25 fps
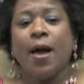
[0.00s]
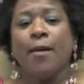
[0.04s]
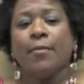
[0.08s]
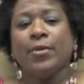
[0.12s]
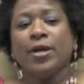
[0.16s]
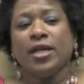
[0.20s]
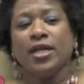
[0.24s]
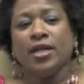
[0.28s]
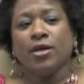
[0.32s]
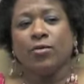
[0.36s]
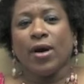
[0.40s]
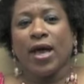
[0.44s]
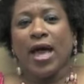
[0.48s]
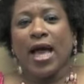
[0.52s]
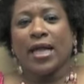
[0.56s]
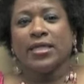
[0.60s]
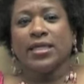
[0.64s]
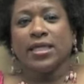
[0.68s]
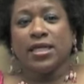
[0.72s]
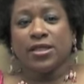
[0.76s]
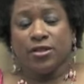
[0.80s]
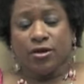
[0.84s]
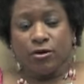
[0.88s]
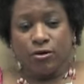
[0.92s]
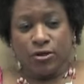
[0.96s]
But anyway, I
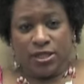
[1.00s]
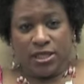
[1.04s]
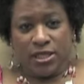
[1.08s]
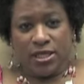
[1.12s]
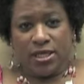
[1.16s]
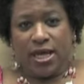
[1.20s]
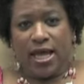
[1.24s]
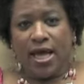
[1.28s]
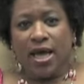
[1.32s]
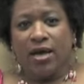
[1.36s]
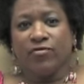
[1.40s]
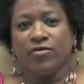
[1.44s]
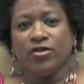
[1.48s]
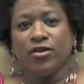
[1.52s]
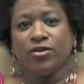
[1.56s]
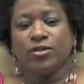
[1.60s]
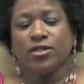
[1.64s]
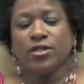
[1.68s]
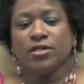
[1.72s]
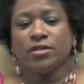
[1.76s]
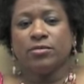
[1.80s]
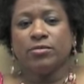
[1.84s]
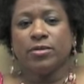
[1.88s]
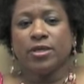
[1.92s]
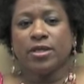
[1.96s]
did 13 and a half
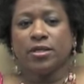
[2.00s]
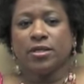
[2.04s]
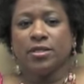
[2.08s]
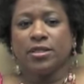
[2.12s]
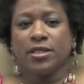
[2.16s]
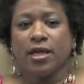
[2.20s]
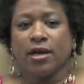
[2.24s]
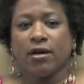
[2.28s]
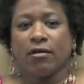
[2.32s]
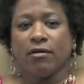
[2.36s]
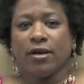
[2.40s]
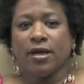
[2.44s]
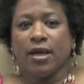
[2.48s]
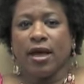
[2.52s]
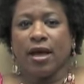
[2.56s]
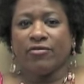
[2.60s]
years in the military.